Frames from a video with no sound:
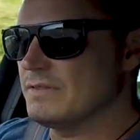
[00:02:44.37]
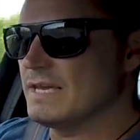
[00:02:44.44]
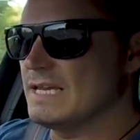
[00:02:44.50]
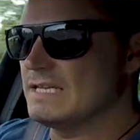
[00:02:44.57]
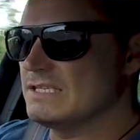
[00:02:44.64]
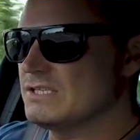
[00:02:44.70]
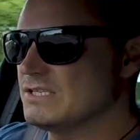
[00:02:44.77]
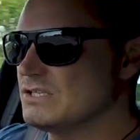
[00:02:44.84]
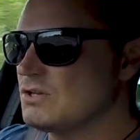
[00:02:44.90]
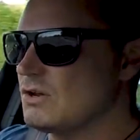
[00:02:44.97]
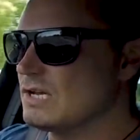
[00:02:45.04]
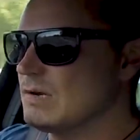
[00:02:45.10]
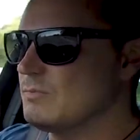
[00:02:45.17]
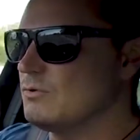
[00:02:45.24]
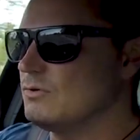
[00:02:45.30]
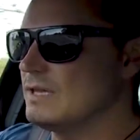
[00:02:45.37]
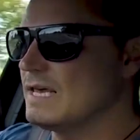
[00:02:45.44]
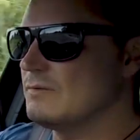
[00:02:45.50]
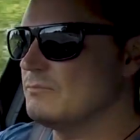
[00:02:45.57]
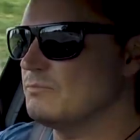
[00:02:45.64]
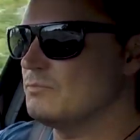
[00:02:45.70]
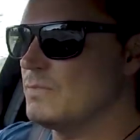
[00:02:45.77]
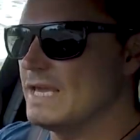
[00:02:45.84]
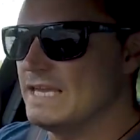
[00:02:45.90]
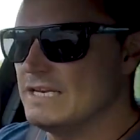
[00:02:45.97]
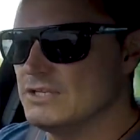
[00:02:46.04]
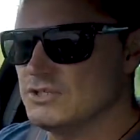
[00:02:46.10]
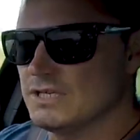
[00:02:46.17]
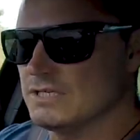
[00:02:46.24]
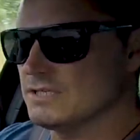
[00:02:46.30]
they soak up all that
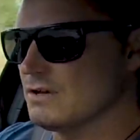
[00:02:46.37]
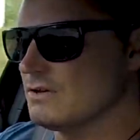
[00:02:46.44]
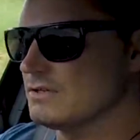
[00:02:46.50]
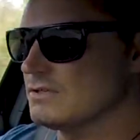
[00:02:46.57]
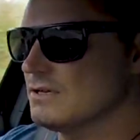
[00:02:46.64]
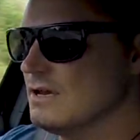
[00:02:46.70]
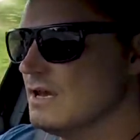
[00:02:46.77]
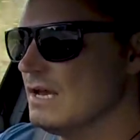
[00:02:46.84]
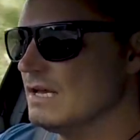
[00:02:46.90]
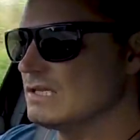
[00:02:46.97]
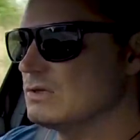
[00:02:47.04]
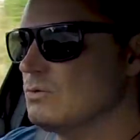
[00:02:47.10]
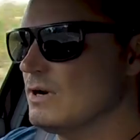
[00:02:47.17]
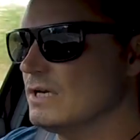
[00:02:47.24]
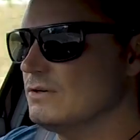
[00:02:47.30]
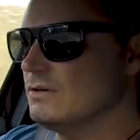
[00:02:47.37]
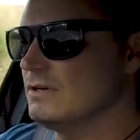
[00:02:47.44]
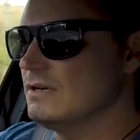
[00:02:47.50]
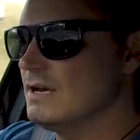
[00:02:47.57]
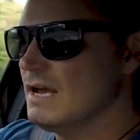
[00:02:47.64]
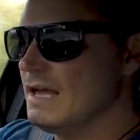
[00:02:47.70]
energy, so it's quite good.